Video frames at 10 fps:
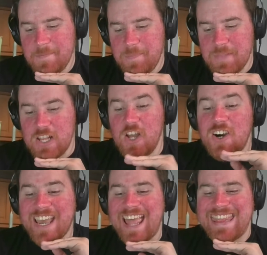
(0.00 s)

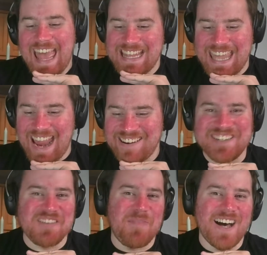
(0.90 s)
Look at that
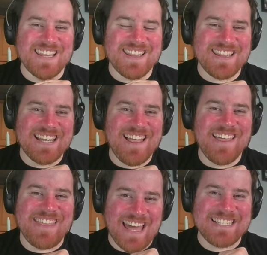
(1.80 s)
character model. That is